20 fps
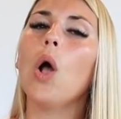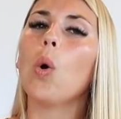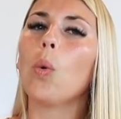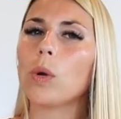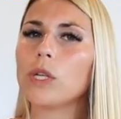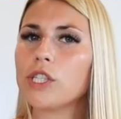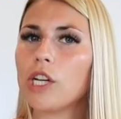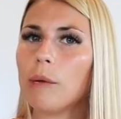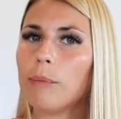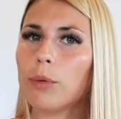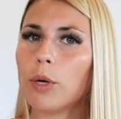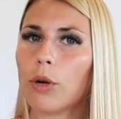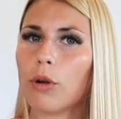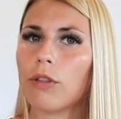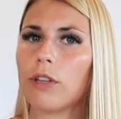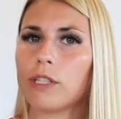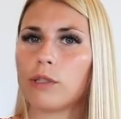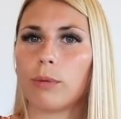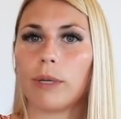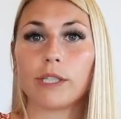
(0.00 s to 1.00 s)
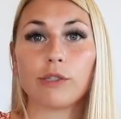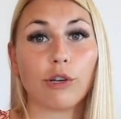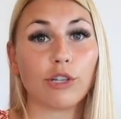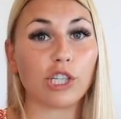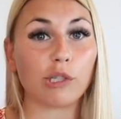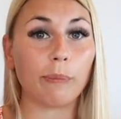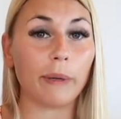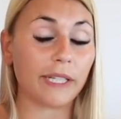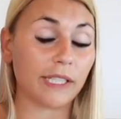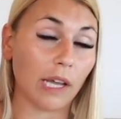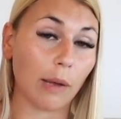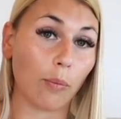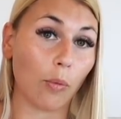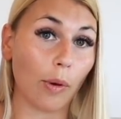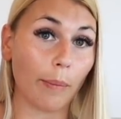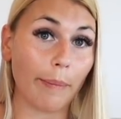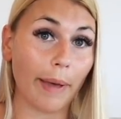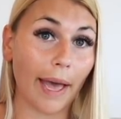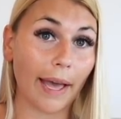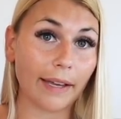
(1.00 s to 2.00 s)
Wasn't on BOGO this week, so I just picked up
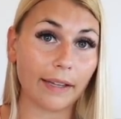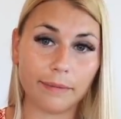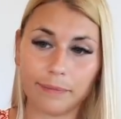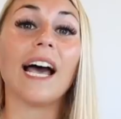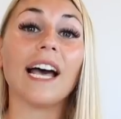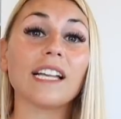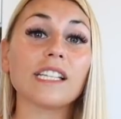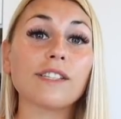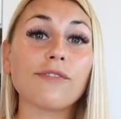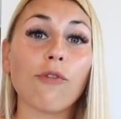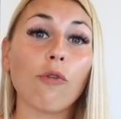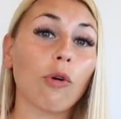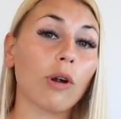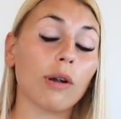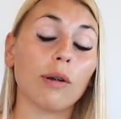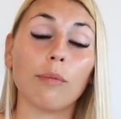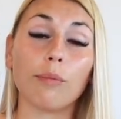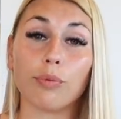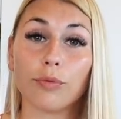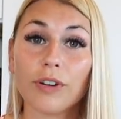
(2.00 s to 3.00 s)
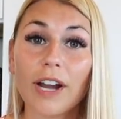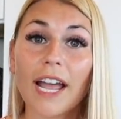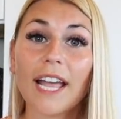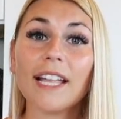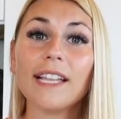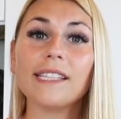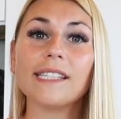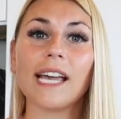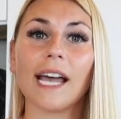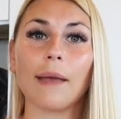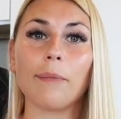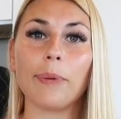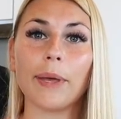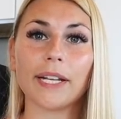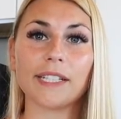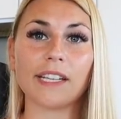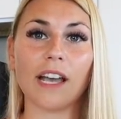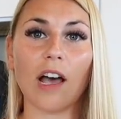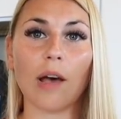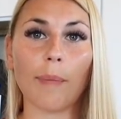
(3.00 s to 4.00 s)
1 bag. As for breads, I
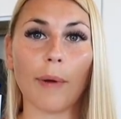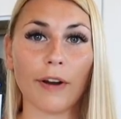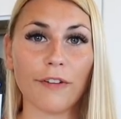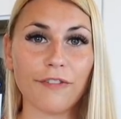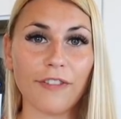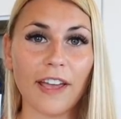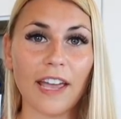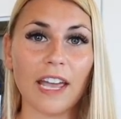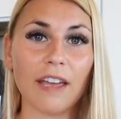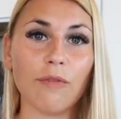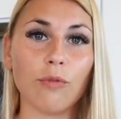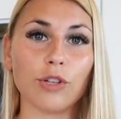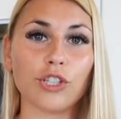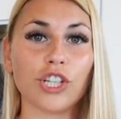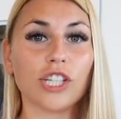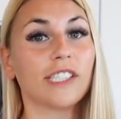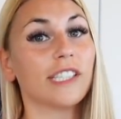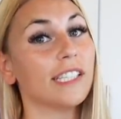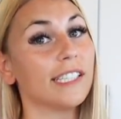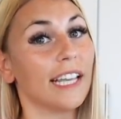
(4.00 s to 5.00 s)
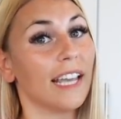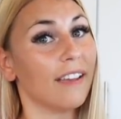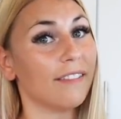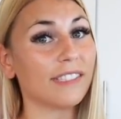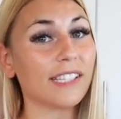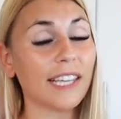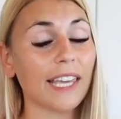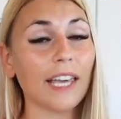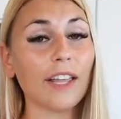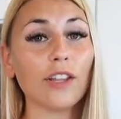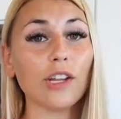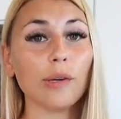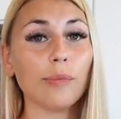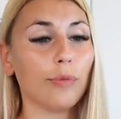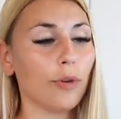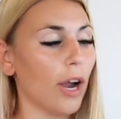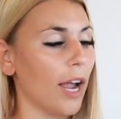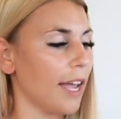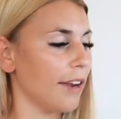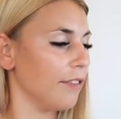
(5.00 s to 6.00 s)
picked up our fave, which is the Dave's Killer
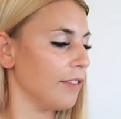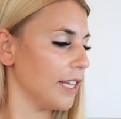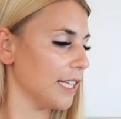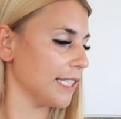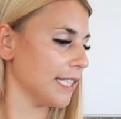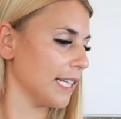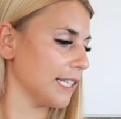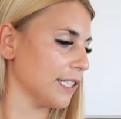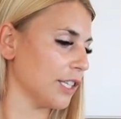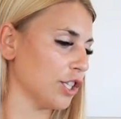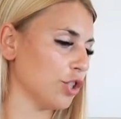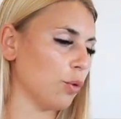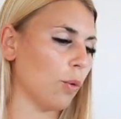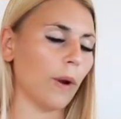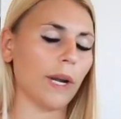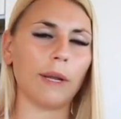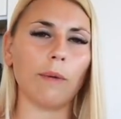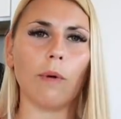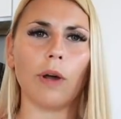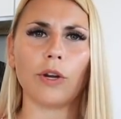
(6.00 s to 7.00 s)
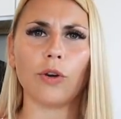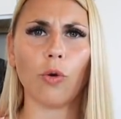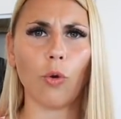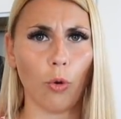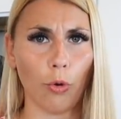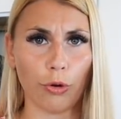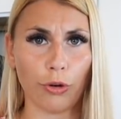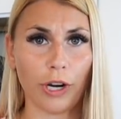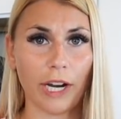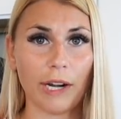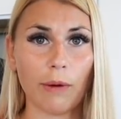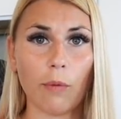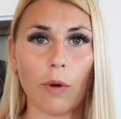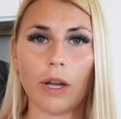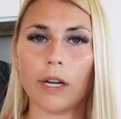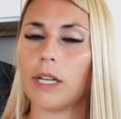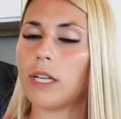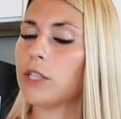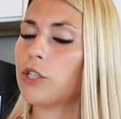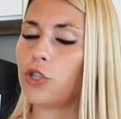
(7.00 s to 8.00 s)
Bread. This is the 21 whole grain
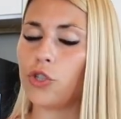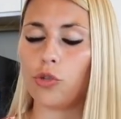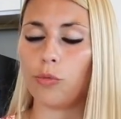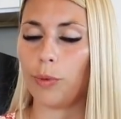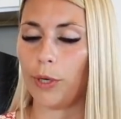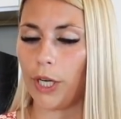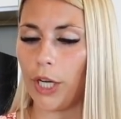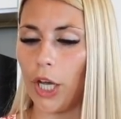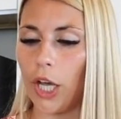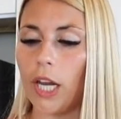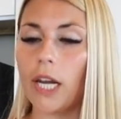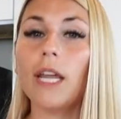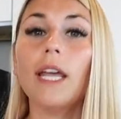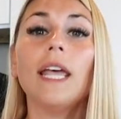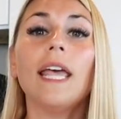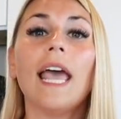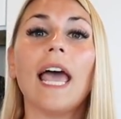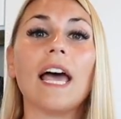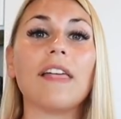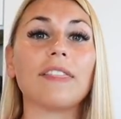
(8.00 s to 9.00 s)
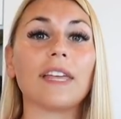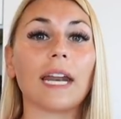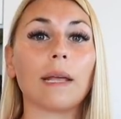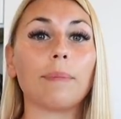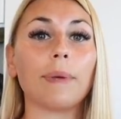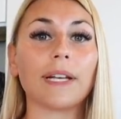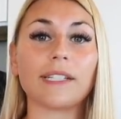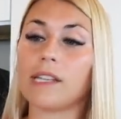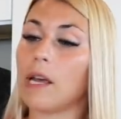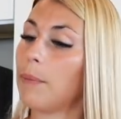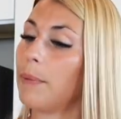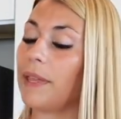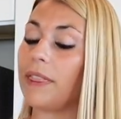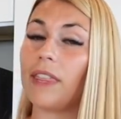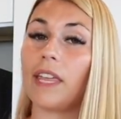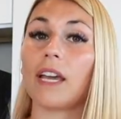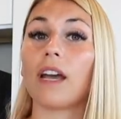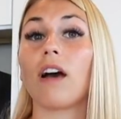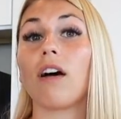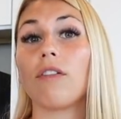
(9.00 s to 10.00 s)
one. It's super good. And then I picked up a
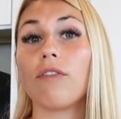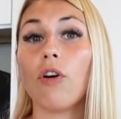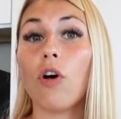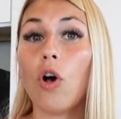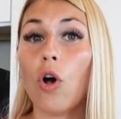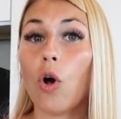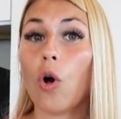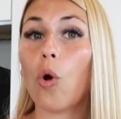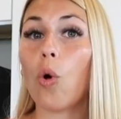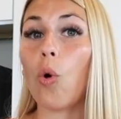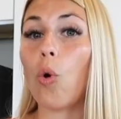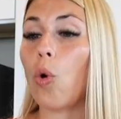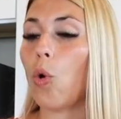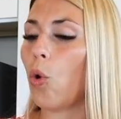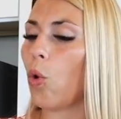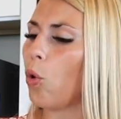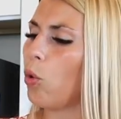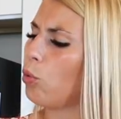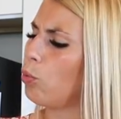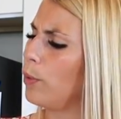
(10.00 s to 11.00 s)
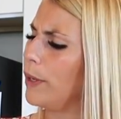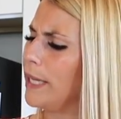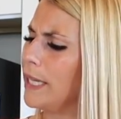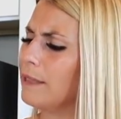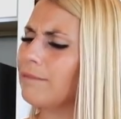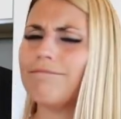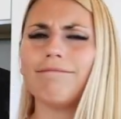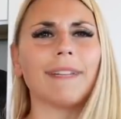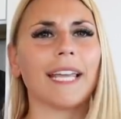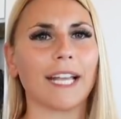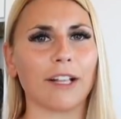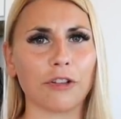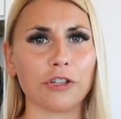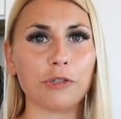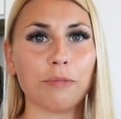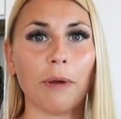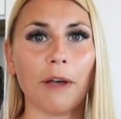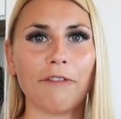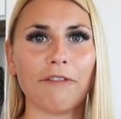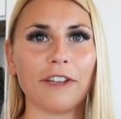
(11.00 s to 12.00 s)
thing of whole wheat
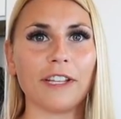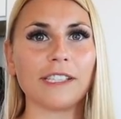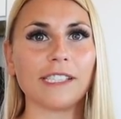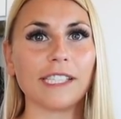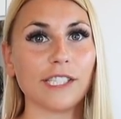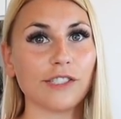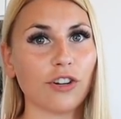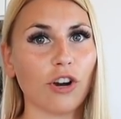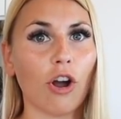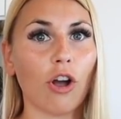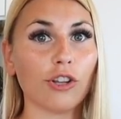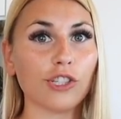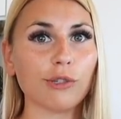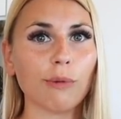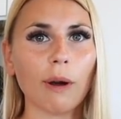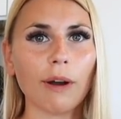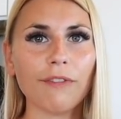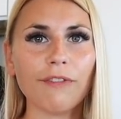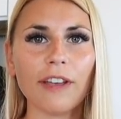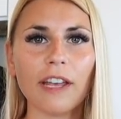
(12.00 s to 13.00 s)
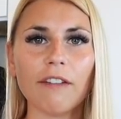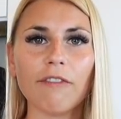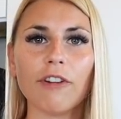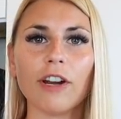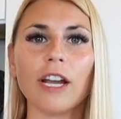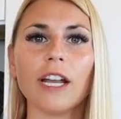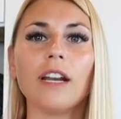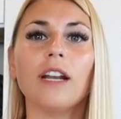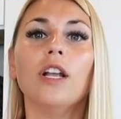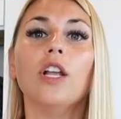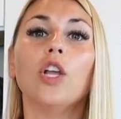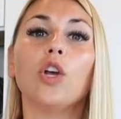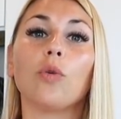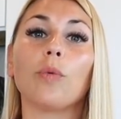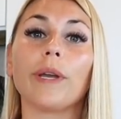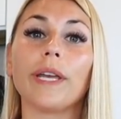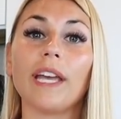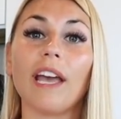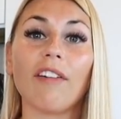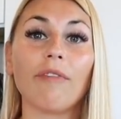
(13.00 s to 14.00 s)
English muffins. These are also our favorite.
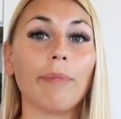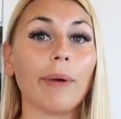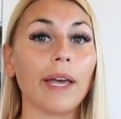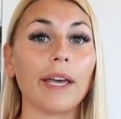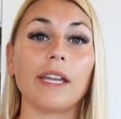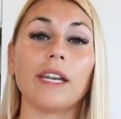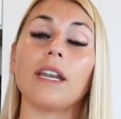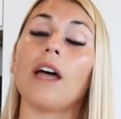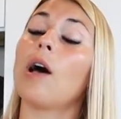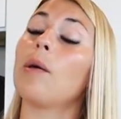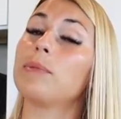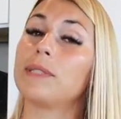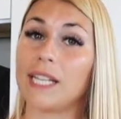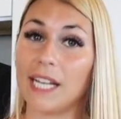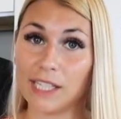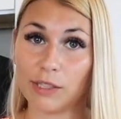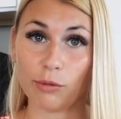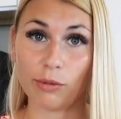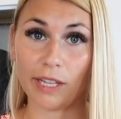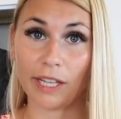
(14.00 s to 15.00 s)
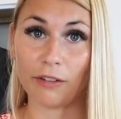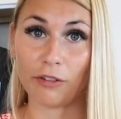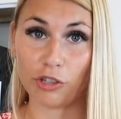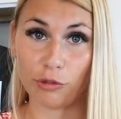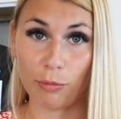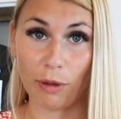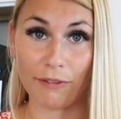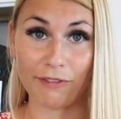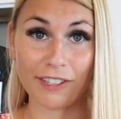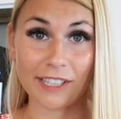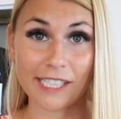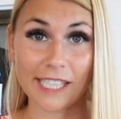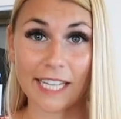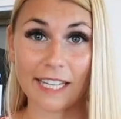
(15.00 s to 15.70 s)
We have been obsessed with English muffins